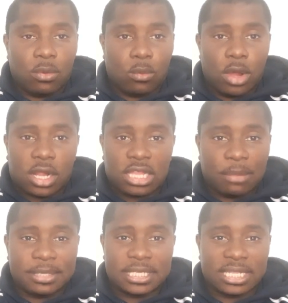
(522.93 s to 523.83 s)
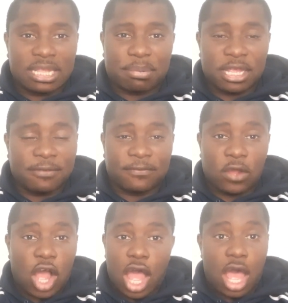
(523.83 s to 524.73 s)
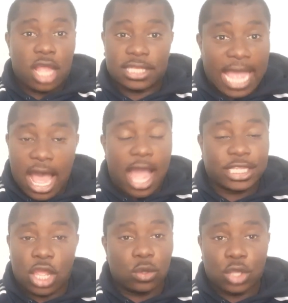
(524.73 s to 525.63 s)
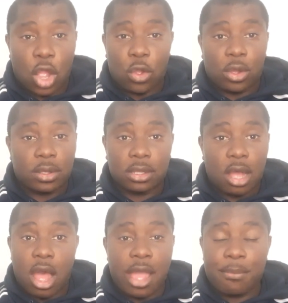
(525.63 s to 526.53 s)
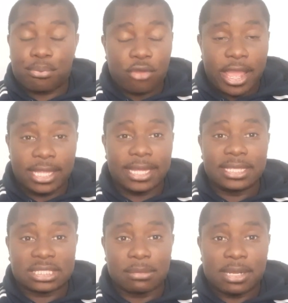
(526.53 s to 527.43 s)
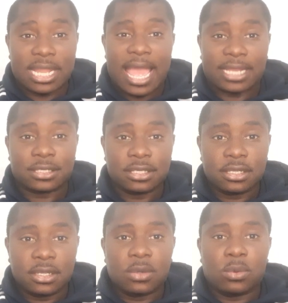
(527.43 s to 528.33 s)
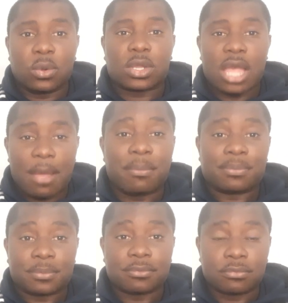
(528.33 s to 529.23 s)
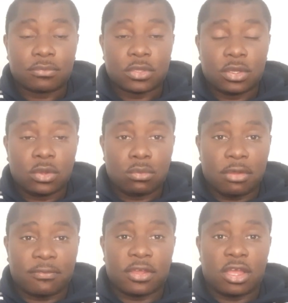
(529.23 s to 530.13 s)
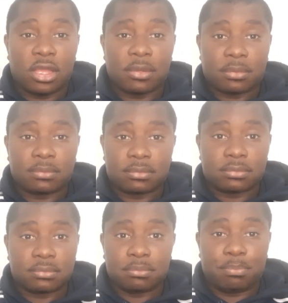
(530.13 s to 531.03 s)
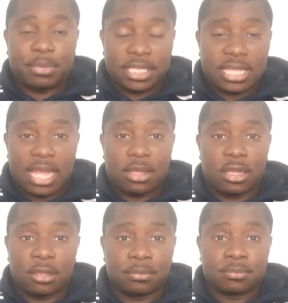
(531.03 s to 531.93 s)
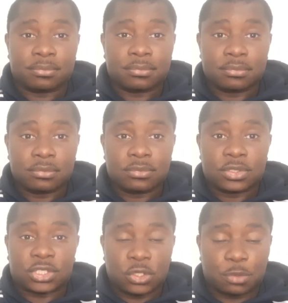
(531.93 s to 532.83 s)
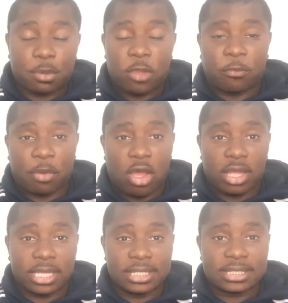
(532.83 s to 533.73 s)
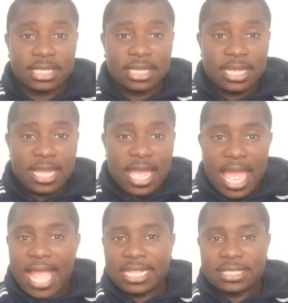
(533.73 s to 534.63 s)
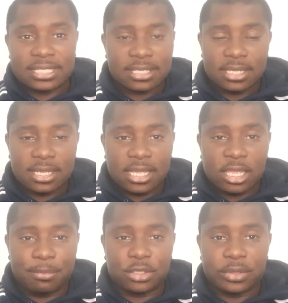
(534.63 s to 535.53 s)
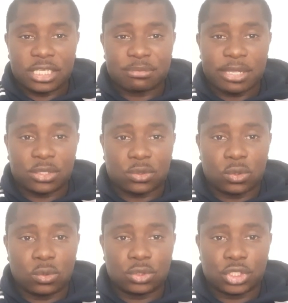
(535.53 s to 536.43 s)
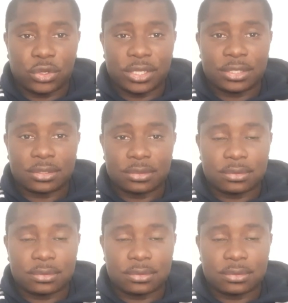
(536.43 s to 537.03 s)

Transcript: What club is he going to play for? That I don't know. I'm praying Inter Milan will come with a bid that suits both parties, and he'll be doing his medical during